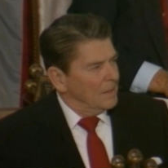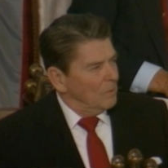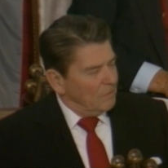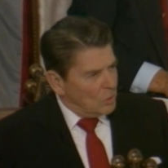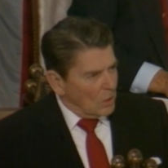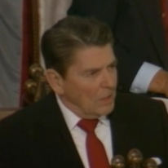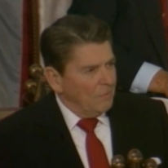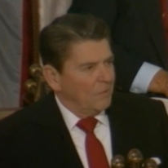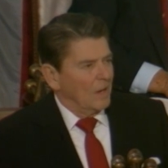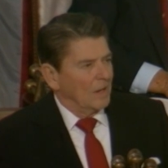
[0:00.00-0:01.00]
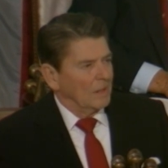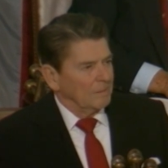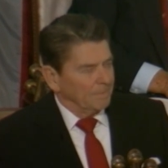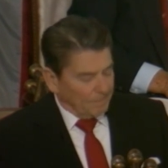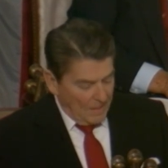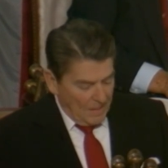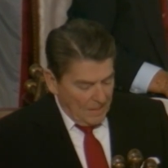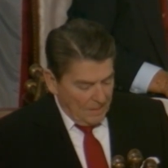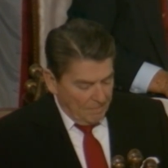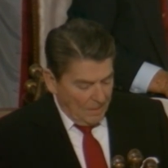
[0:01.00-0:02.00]
We've journeyed far,
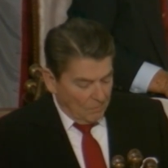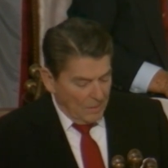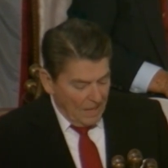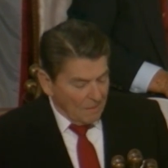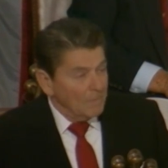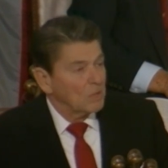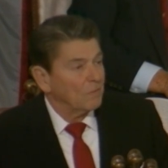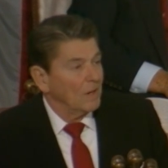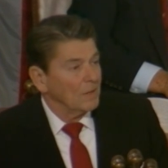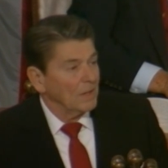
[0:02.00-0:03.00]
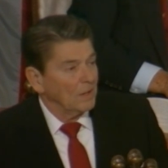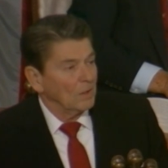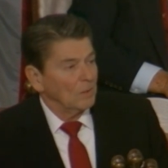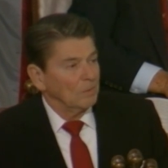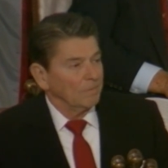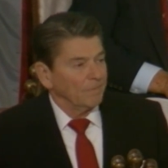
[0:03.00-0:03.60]
but we have much farther to go.